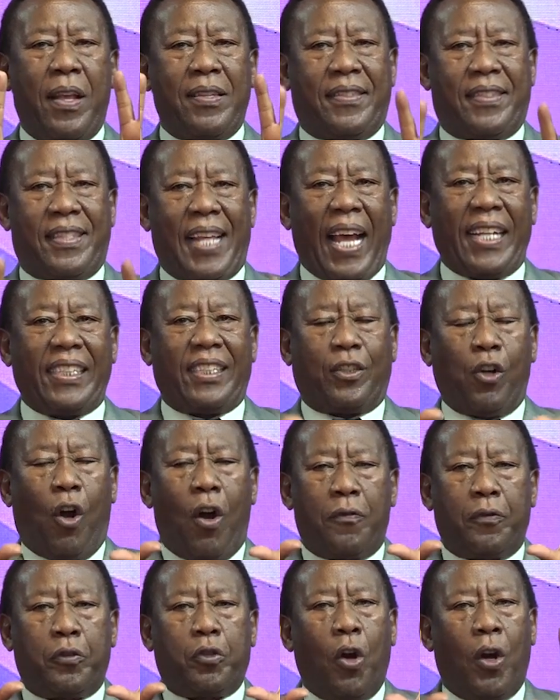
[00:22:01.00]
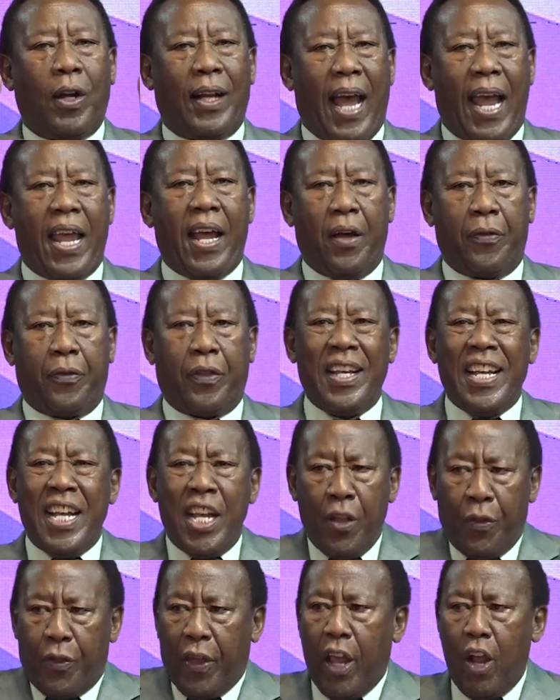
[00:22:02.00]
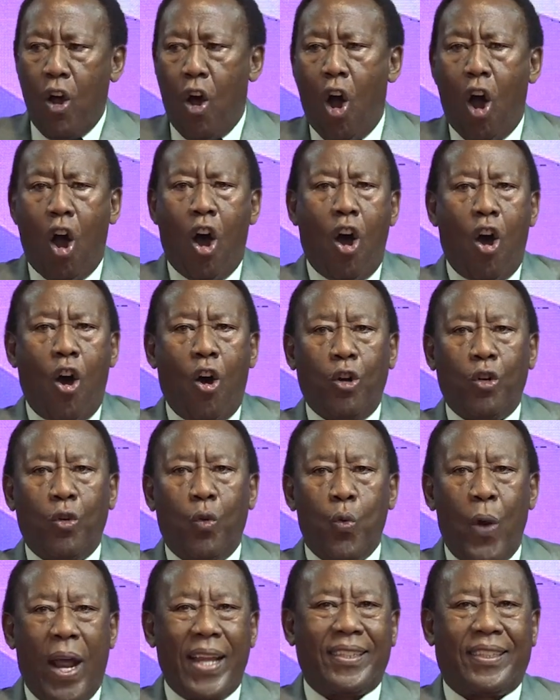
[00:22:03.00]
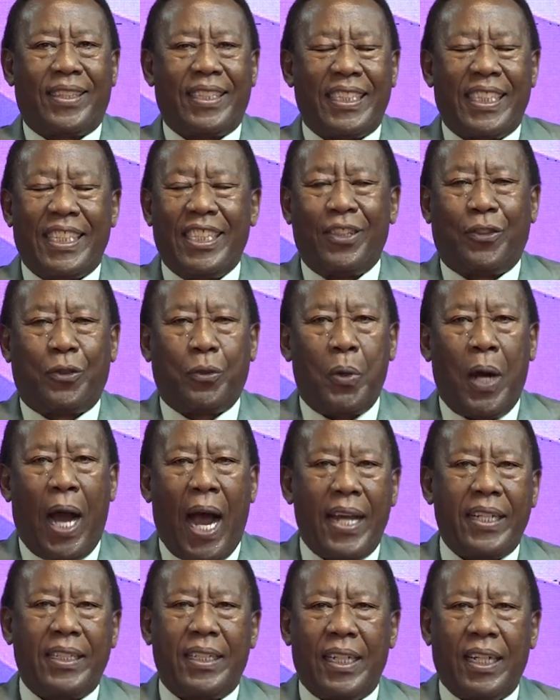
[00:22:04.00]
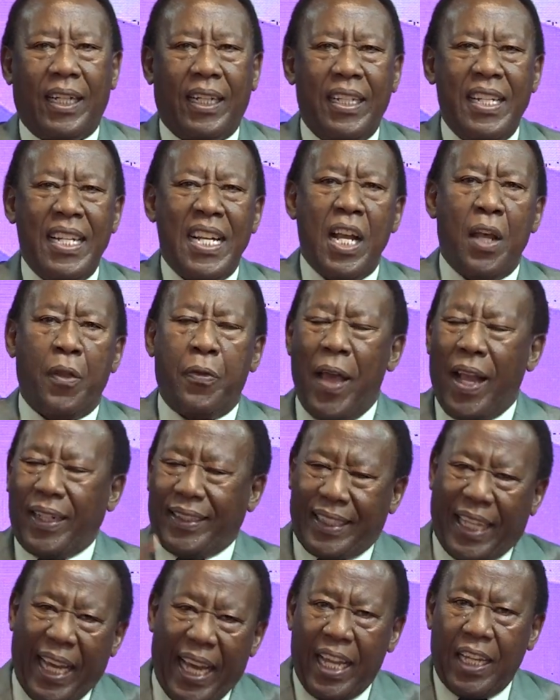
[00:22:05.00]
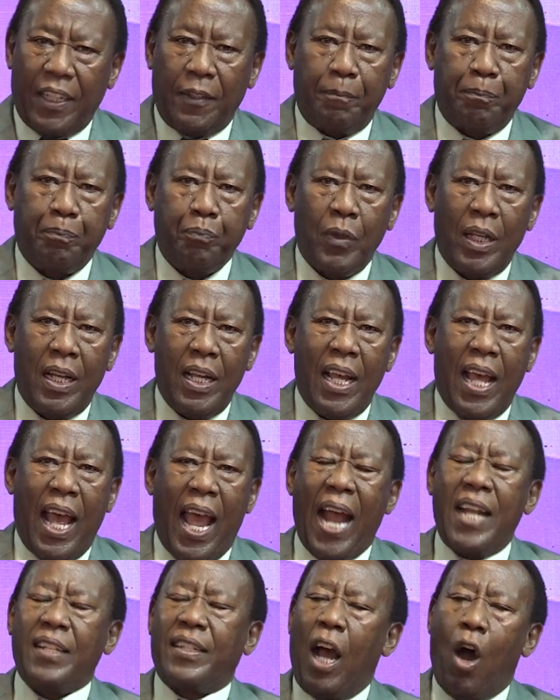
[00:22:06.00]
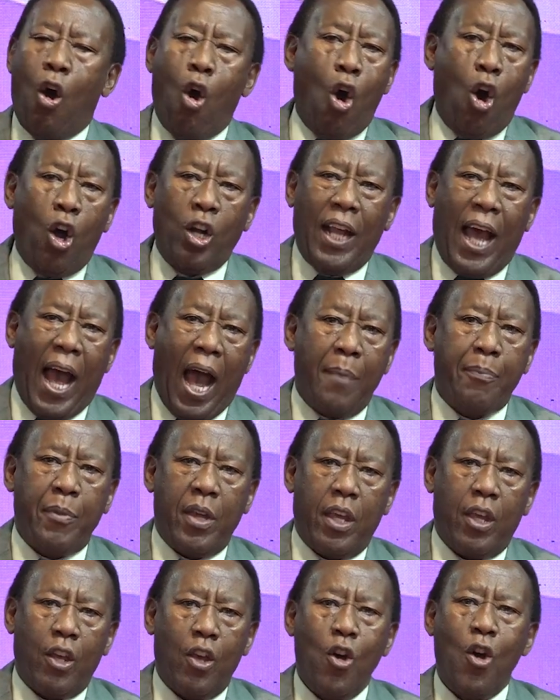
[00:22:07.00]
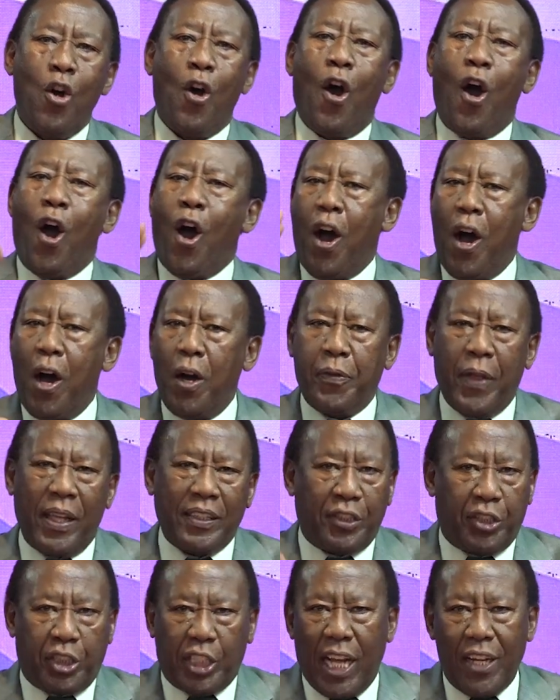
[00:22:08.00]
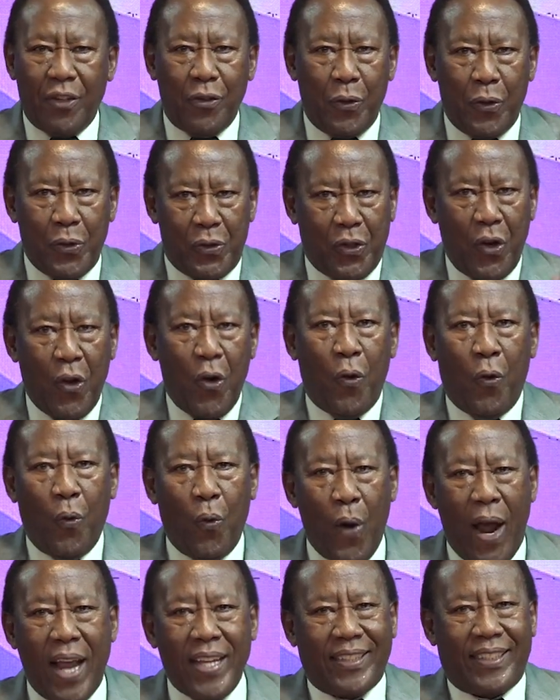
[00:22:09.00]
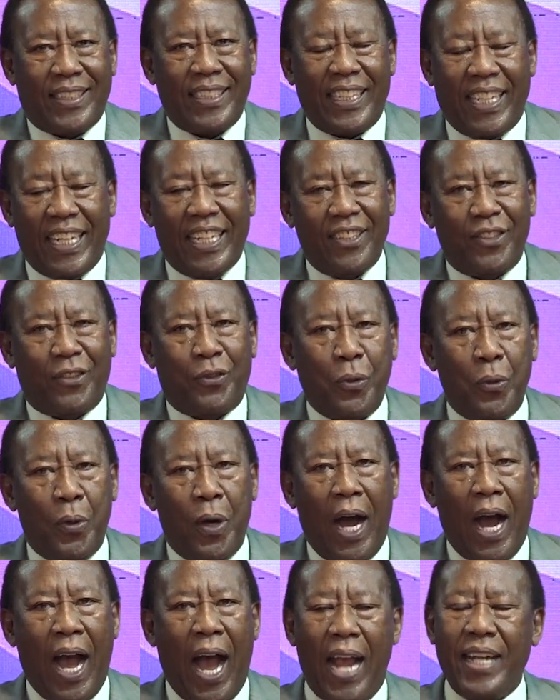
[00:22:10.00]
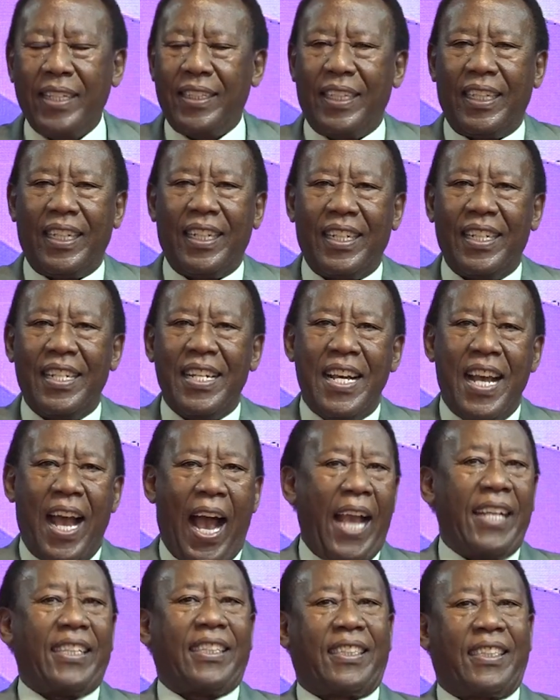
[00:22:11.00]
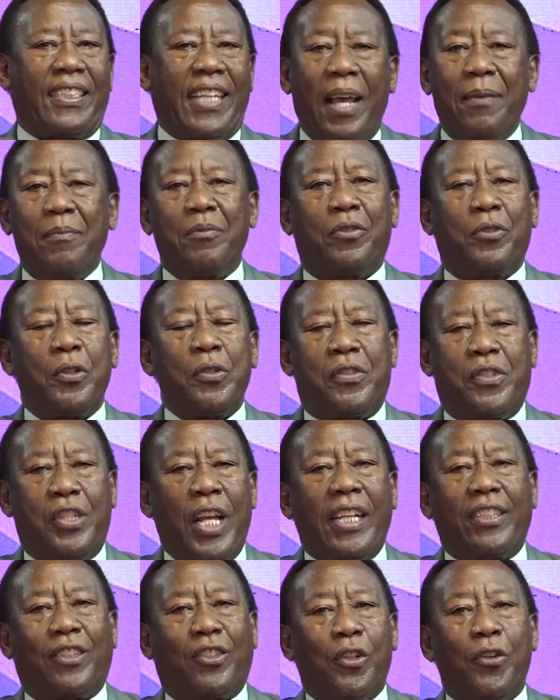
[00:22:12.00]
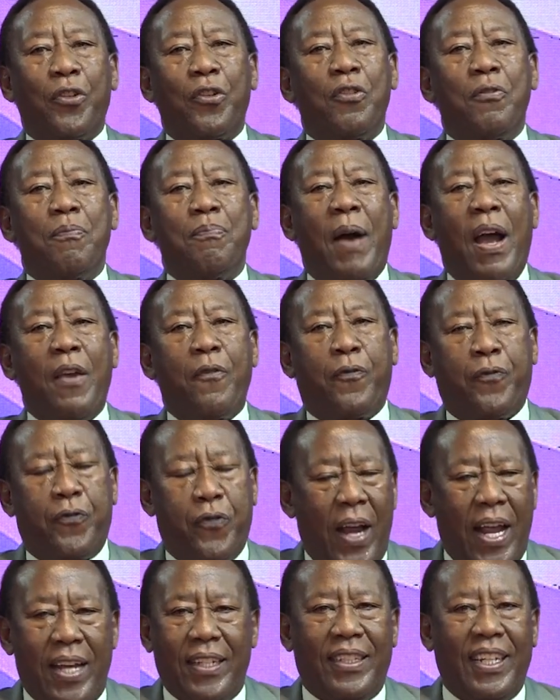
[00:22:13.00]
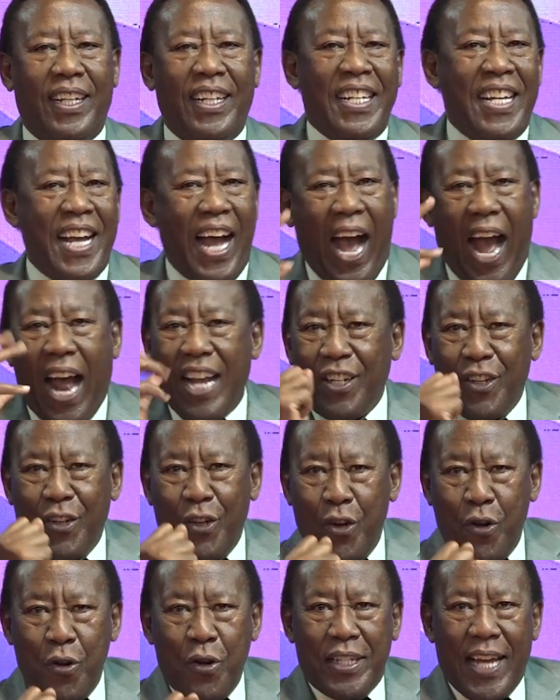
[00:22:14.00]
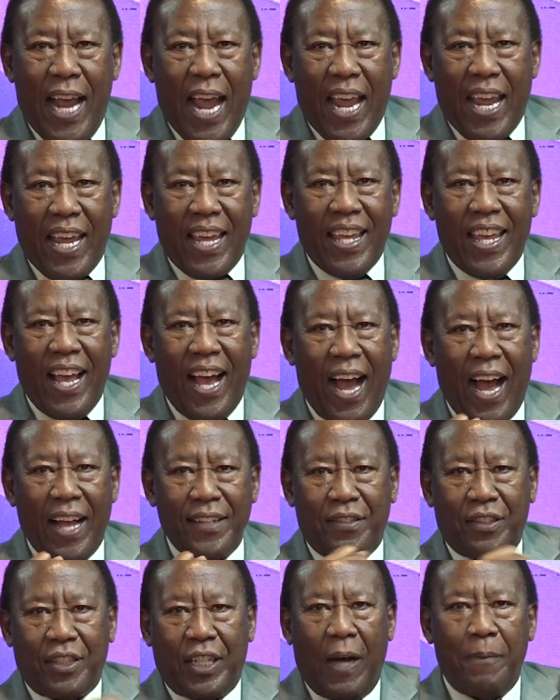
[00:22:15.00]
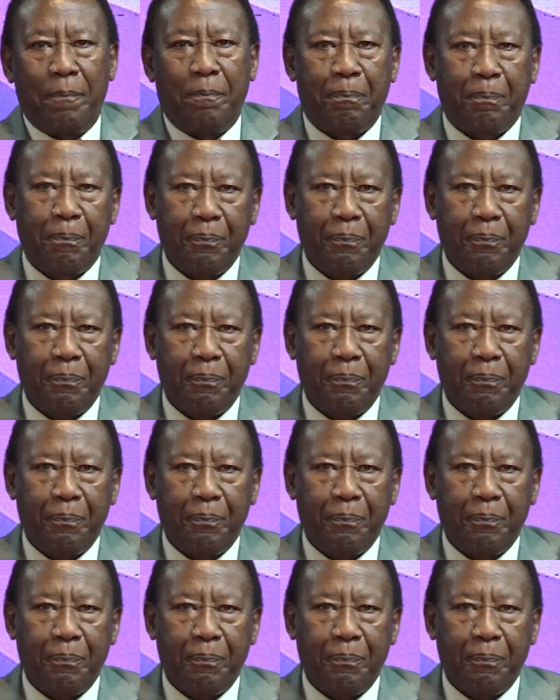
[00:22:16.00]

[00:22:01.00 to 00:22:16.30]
the sight of Goliath, they all went into hiding. The king and the whole army, all the generals went into hiding. I came to say to you, my friend, a new day has come.